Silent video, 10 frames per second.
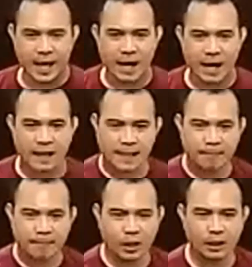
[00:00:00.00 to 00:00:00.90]

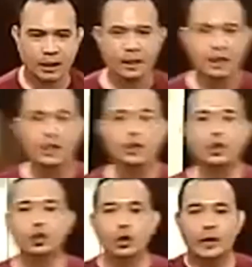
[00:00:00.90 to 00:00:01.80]
symbol, you
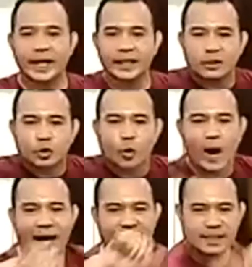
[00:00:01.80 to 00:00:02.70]
do it
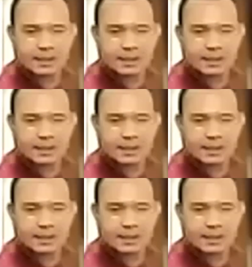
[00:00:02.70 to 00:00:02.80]
twice.